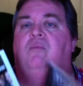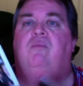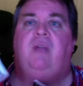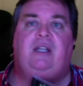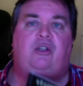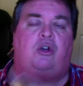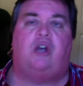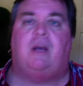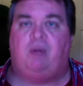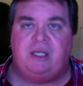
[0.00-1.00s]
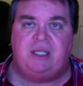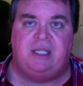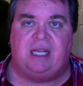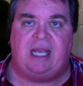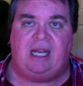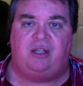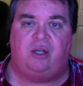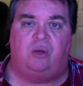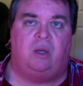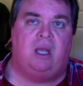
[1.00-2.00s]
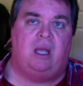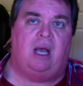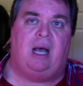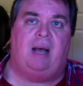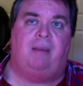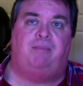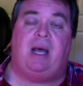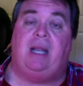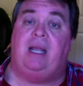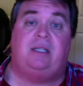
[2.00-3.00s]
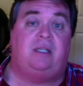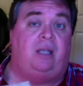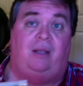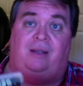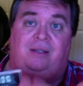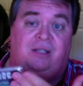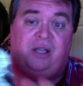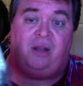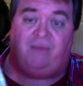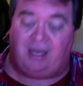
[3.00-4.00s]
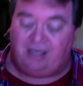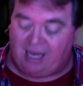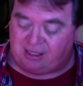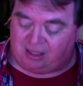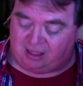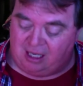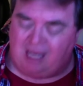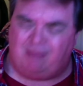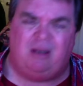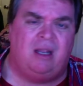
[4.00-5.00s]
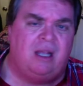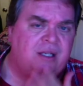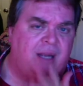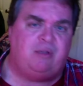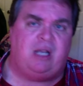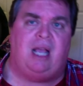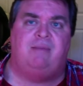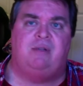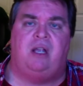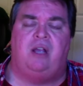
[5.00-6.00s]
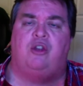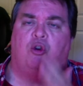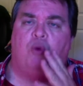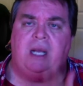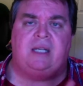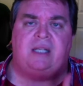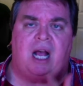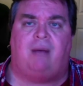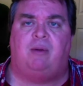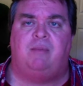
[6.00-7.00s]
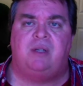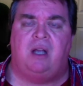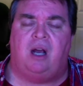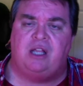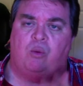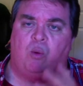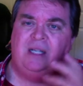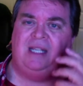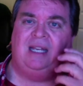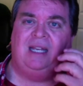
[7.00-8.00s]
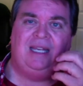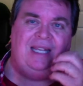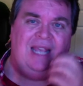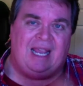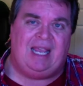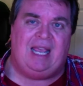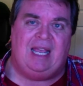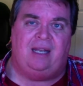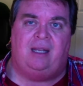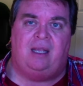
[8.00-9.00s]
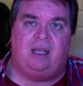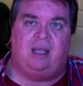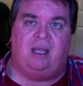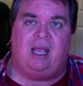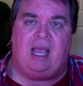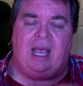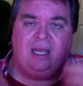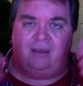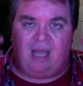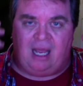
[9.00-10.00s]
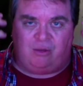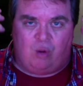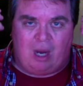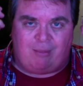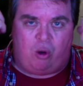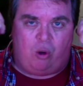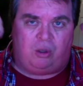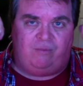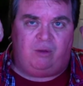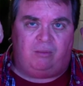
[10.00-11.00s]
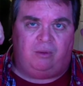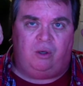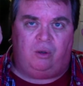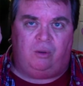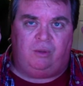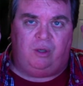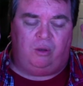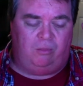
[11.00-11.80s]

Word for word: it took a couple listens to get into, uh, but it's, it's still fantastic. I mean, sometimes the greatest albums are the ones that kick in and and grab hold of your your your